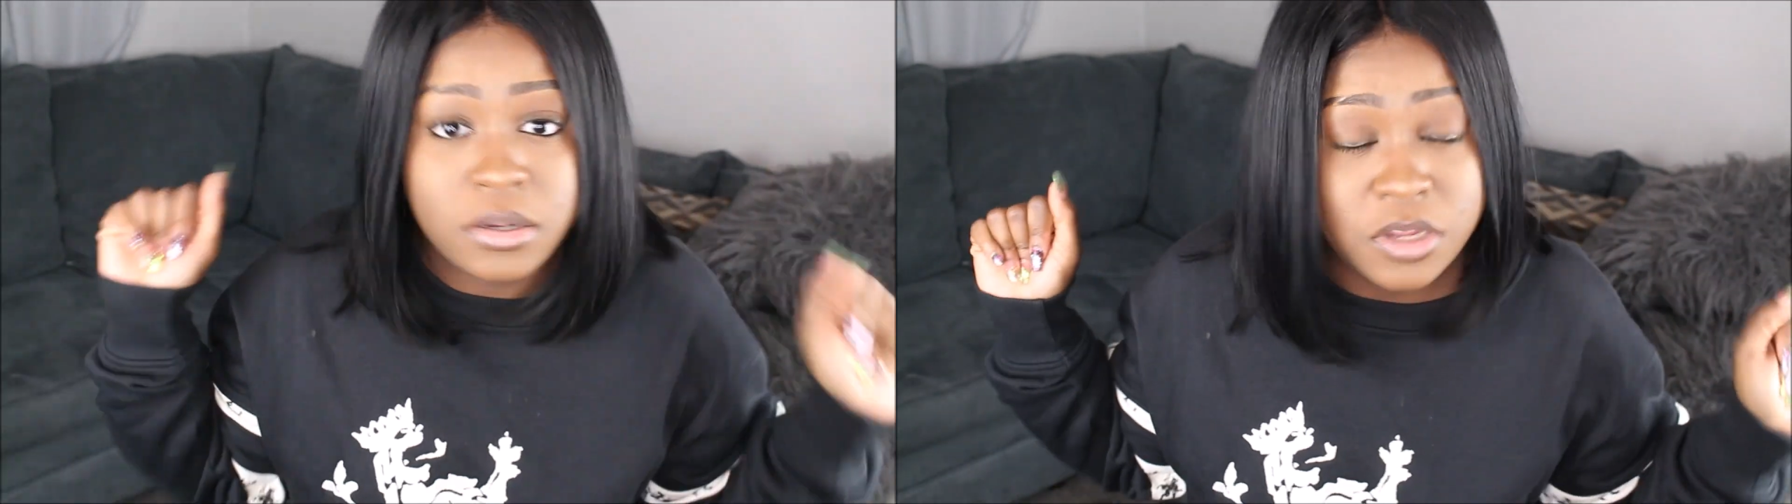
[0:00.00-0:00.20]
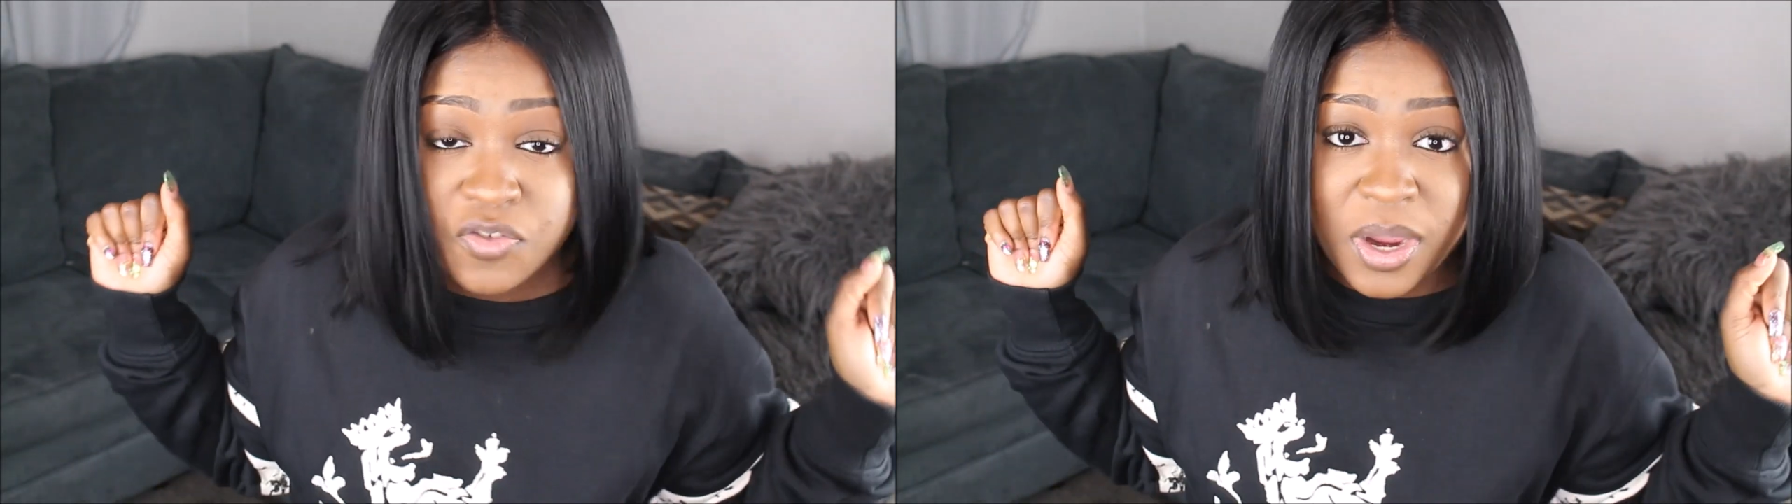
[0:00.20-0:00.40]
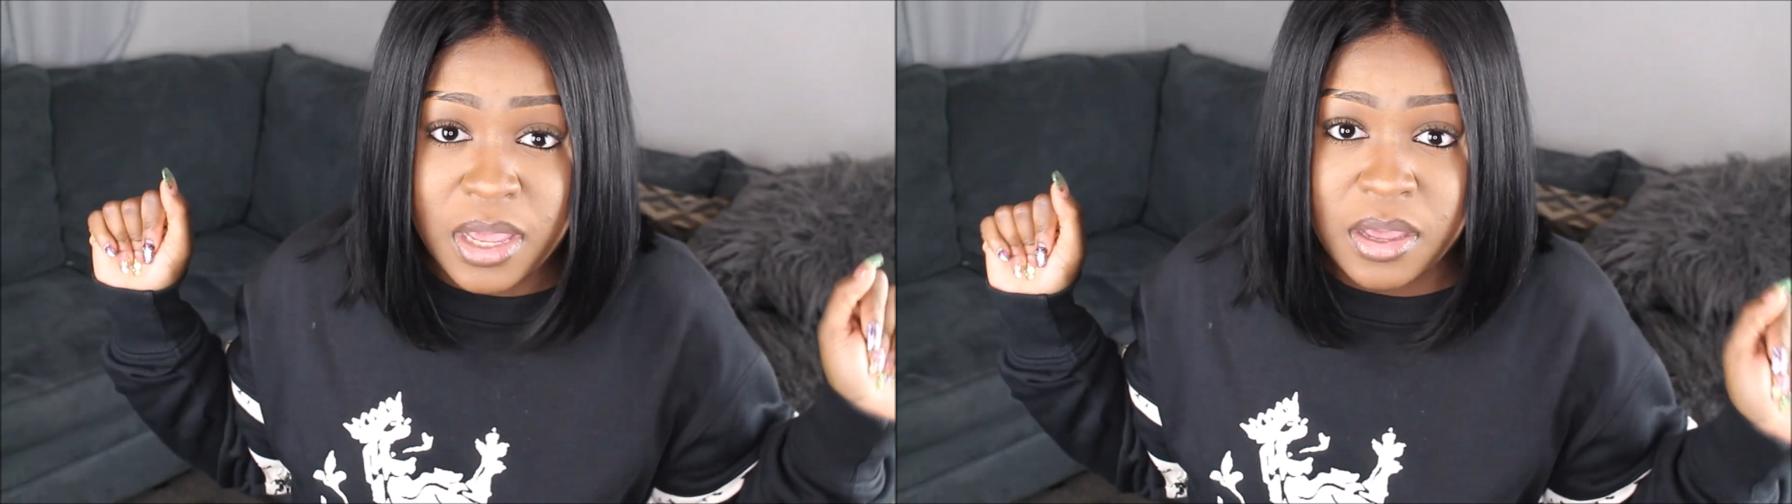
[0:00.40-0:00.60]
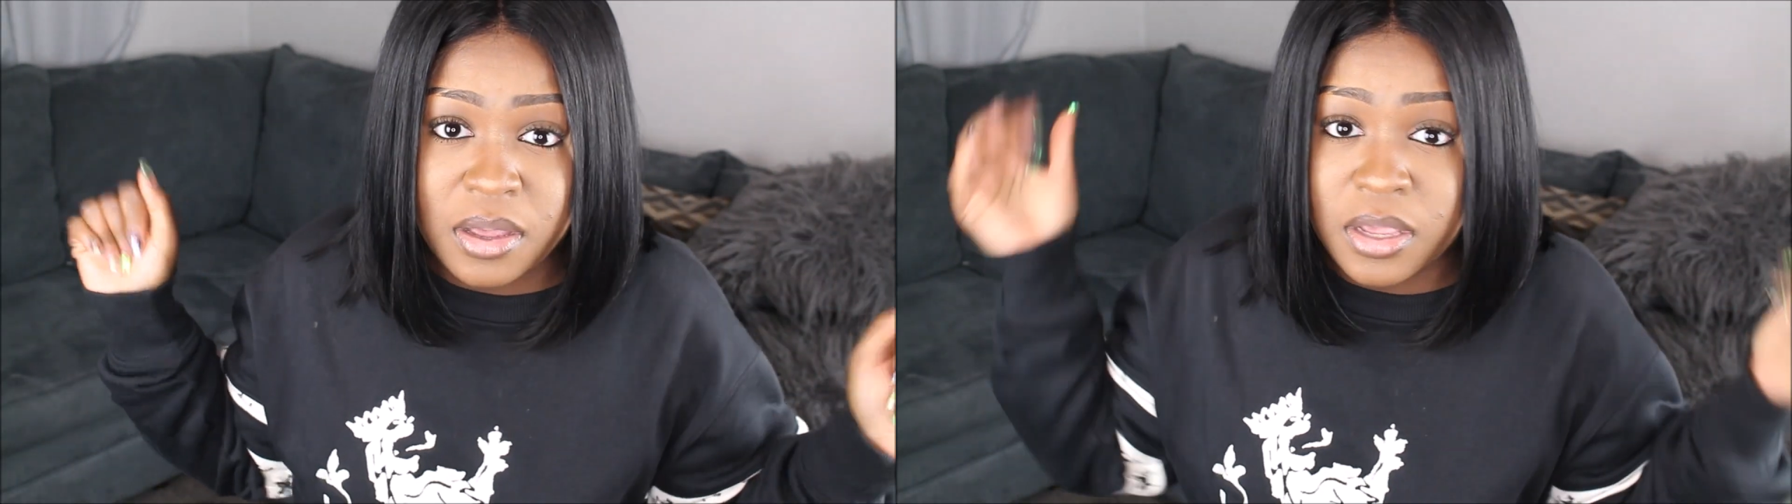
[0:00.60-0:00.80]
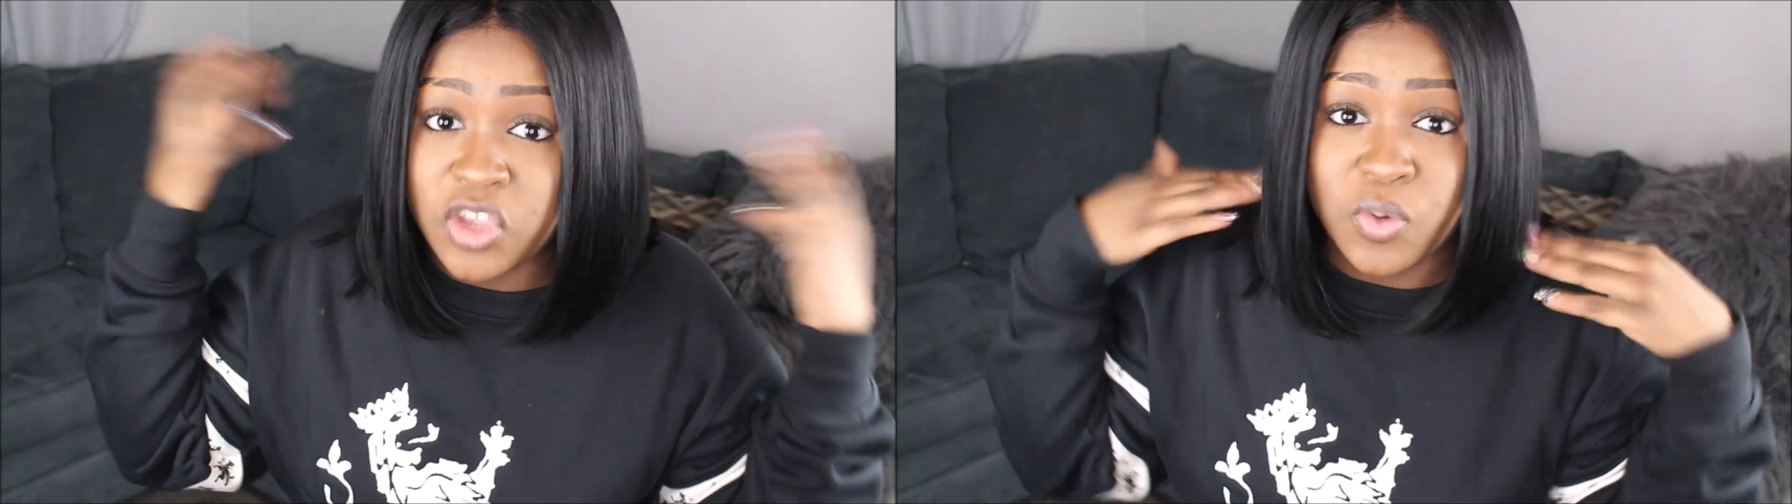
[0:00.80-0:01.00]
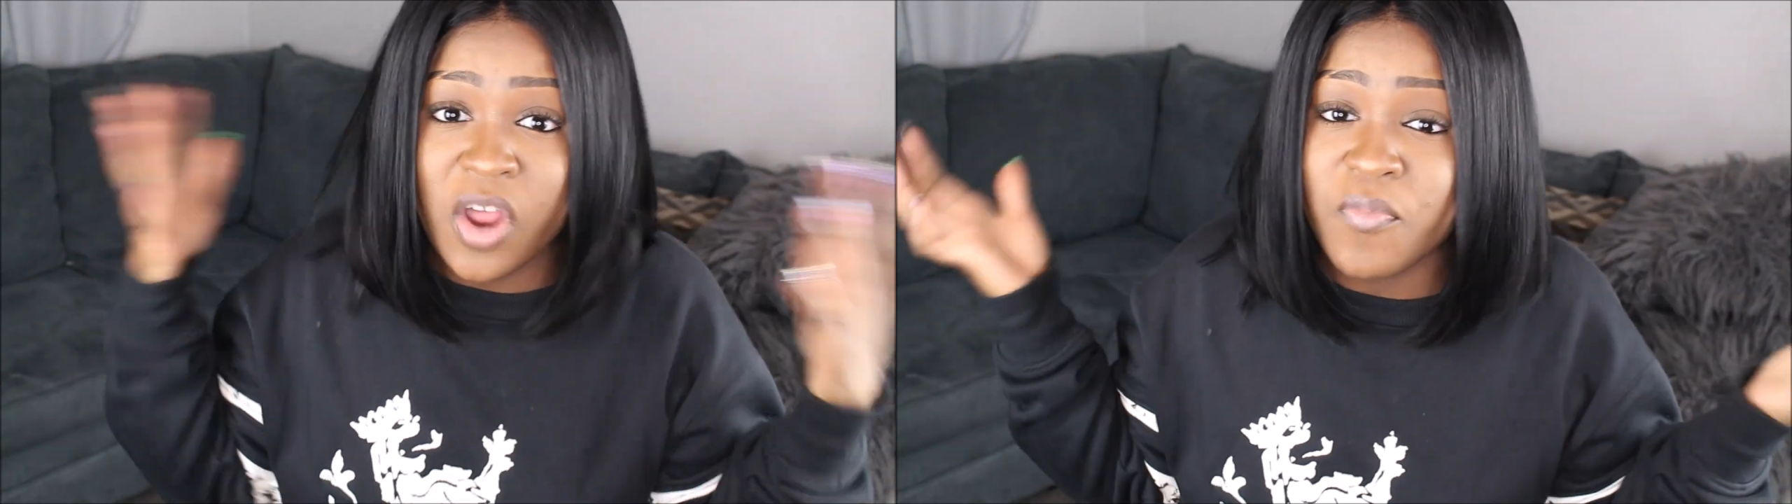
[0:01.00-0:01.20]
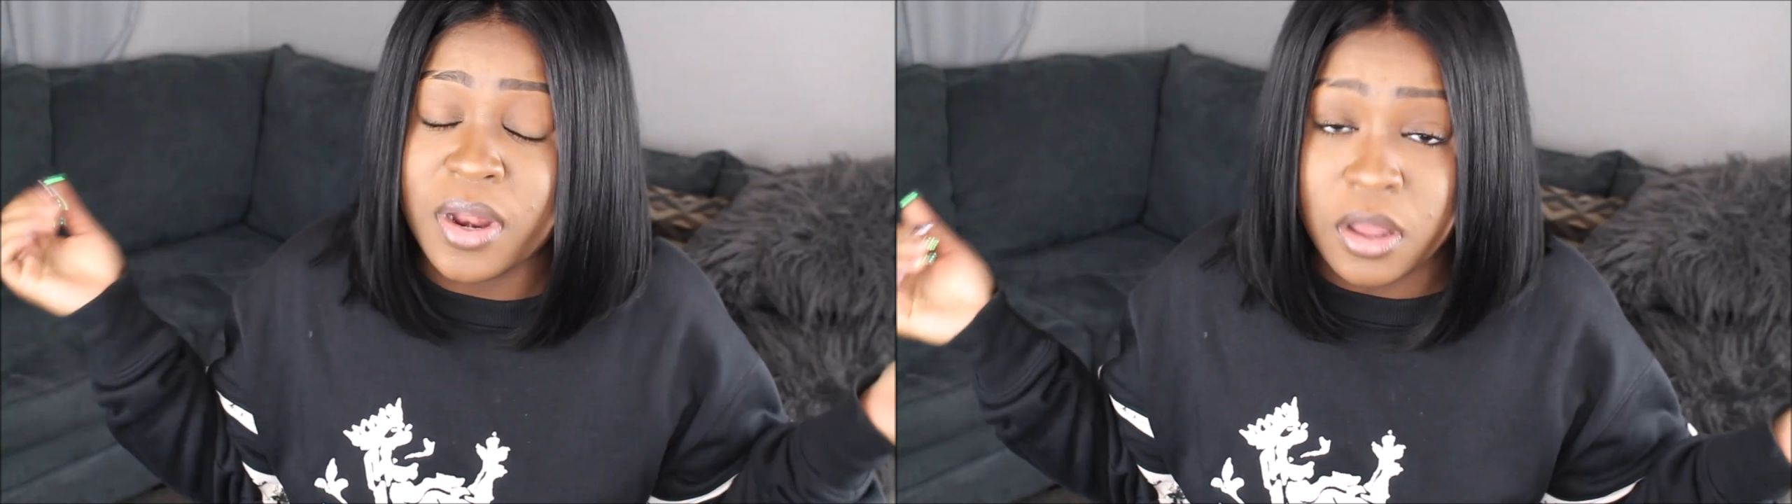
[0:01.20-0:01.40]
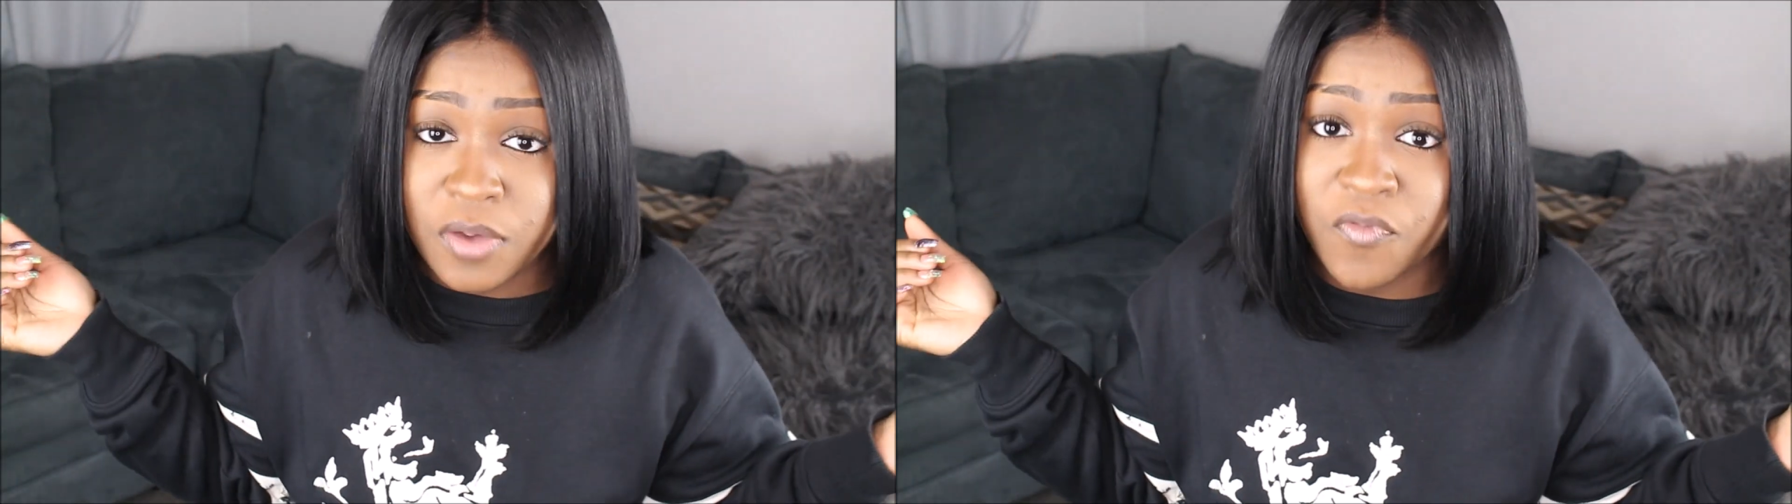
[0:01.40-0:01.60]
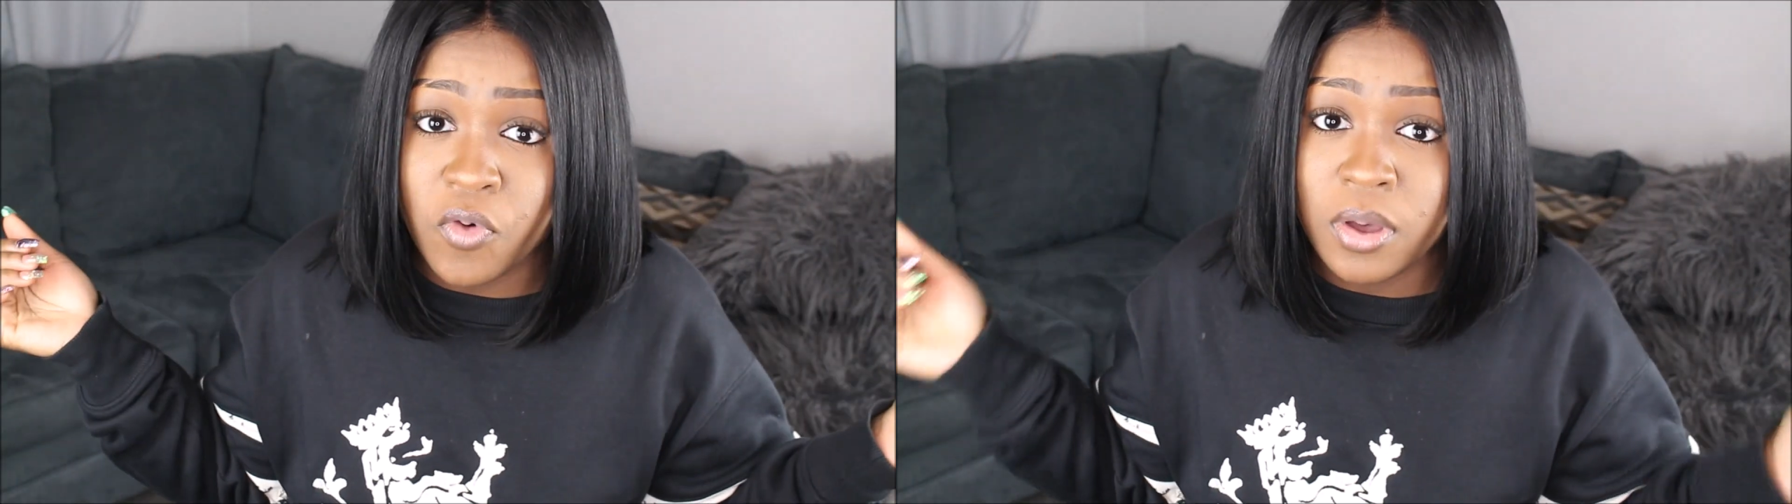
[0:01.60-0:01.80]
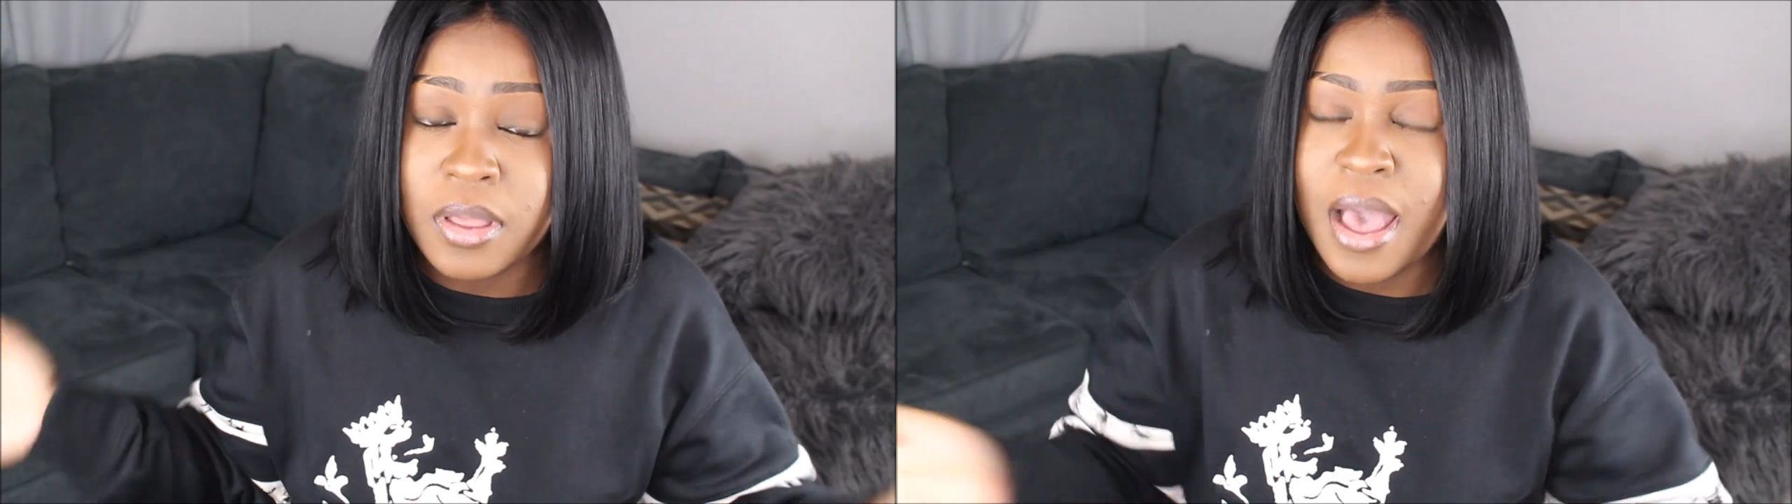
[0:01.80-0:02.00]
This right here is what I've been looking
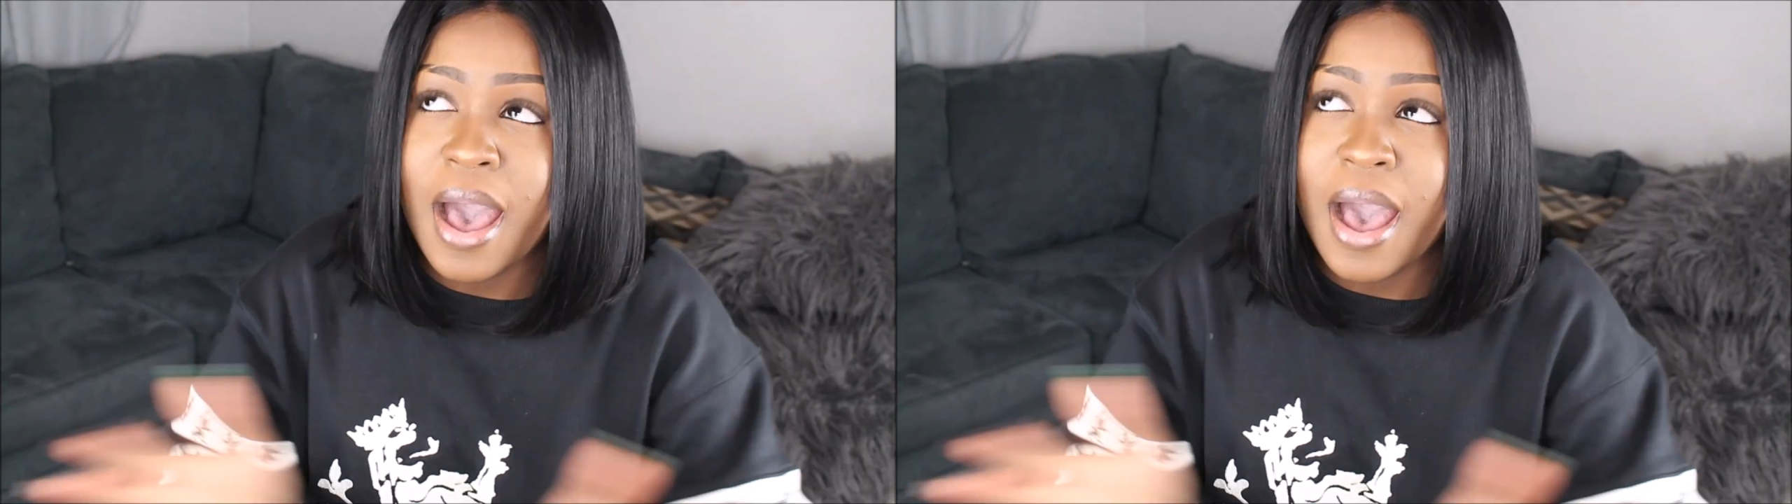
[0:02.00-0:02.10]
for.